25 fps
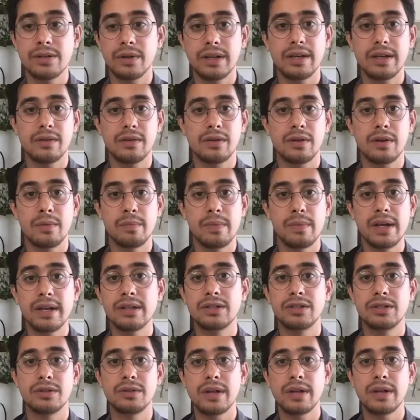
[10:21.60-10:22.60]
really
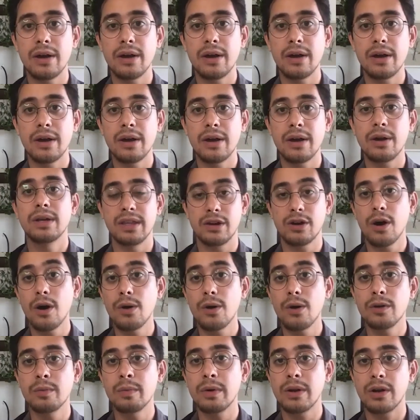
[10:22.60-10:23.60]
committed to not only the
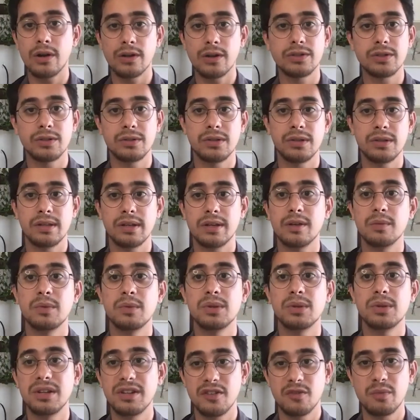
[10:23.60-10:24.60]
code, but also to the
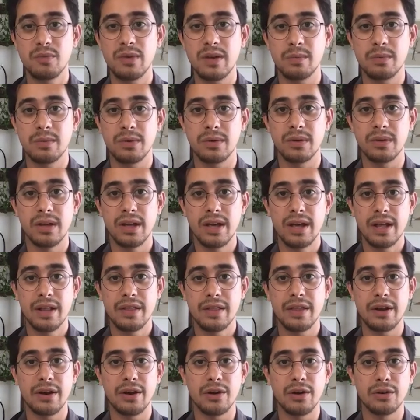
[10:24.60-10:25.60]
community of people
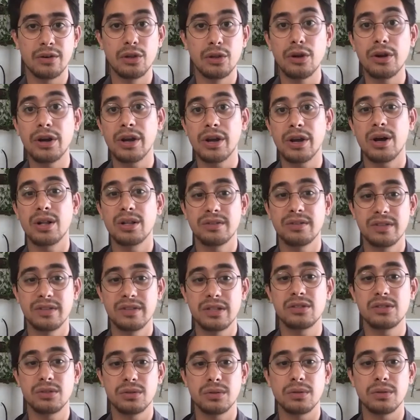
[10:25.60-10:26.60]
that are learning all of these
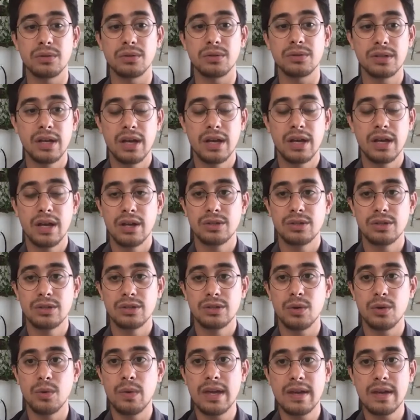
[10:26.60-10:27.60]
tools. So
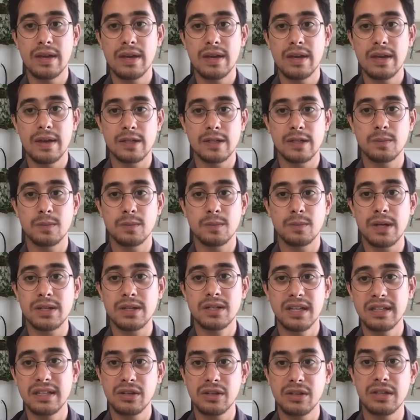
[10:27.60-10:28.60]
we, especially
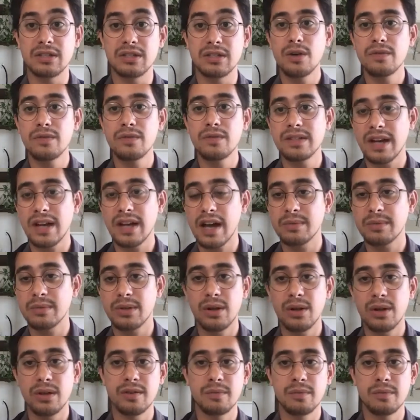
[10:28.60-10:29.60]
in these COVID times,
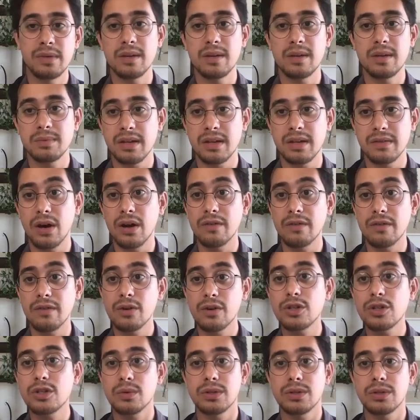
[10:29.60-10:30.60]
all of the meetups have gone
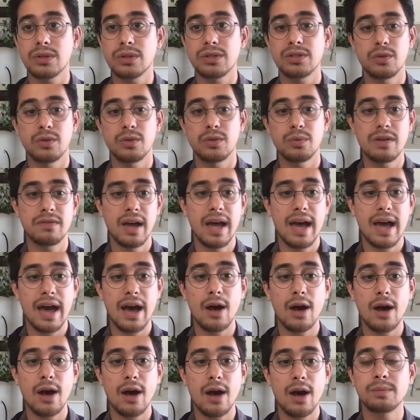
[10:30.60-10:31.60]
virtual. So we've
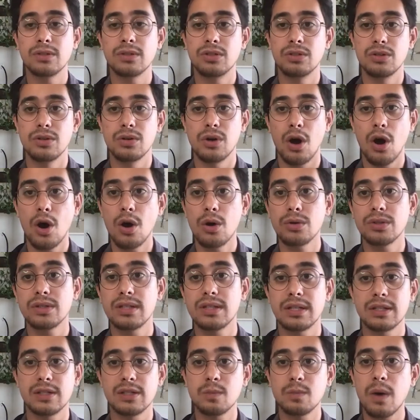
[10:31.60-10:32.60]
helped to
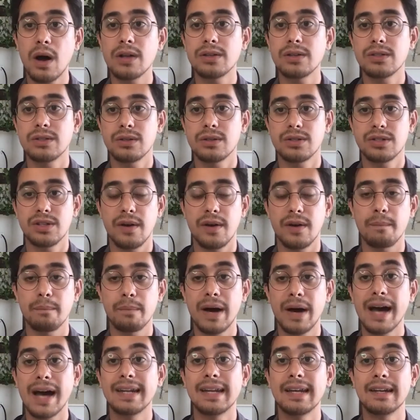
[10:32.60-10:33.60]
host and sponsor some
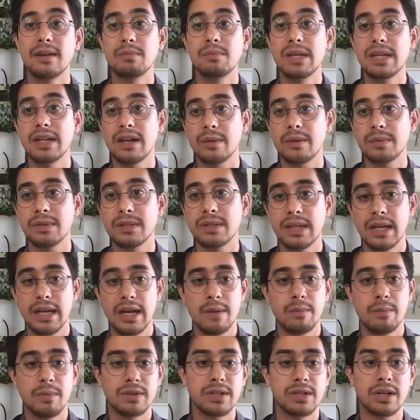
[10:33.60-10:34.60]
PyData meetups,
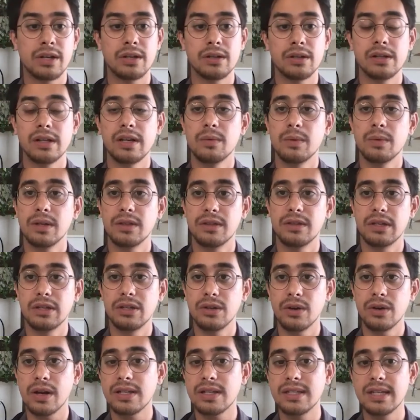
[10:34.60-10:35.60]
particularly with the New
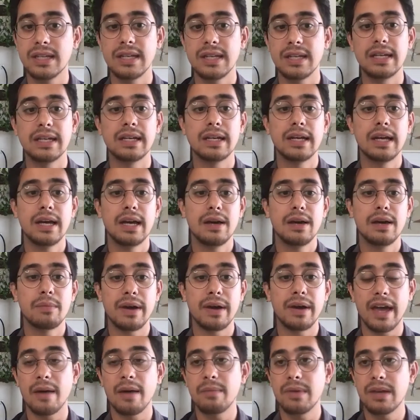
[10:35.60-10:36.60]
York City,
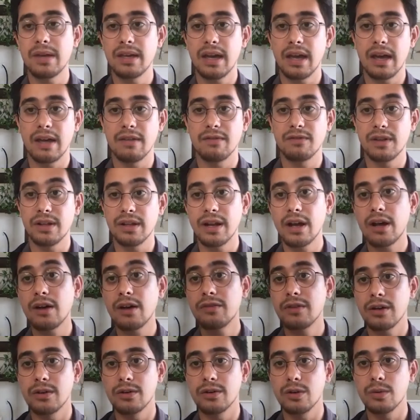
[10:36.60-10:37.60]
Miami, and
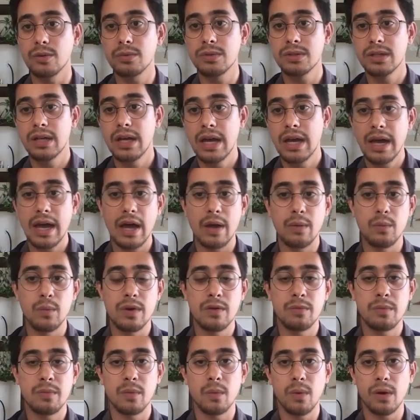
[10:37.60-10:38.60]
Philadelphia groups. And
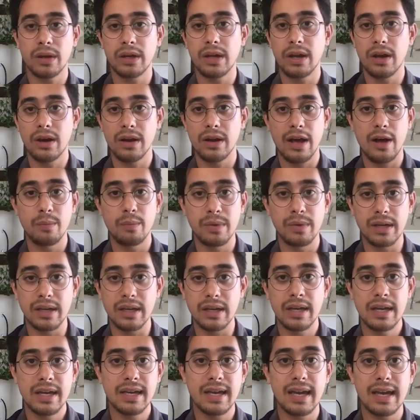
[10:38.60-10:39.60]
we've been working on helping
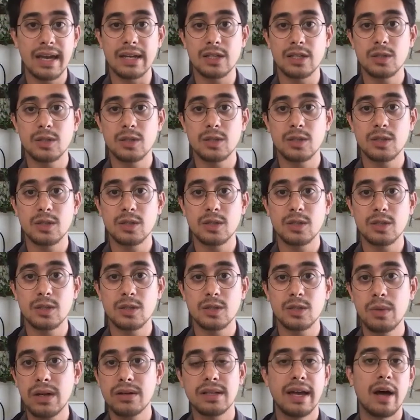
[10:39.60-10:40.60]
getting
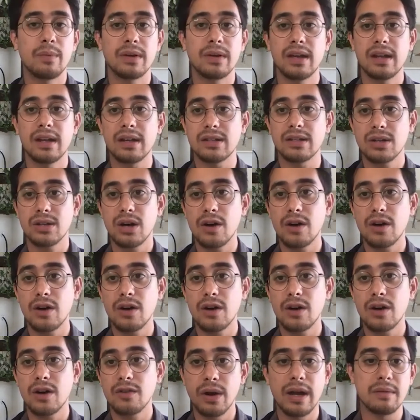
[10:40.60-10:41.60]
speakers, helping getting
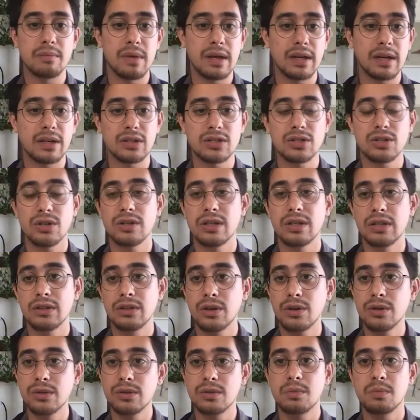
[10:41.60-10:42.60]
software, and making sure
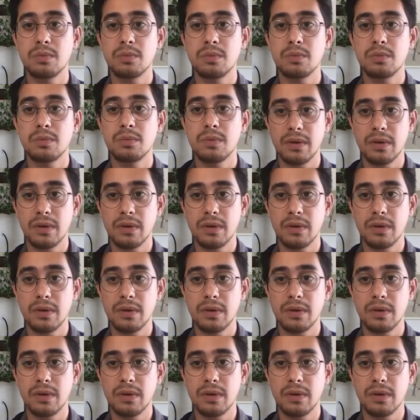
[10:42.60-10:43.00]
that those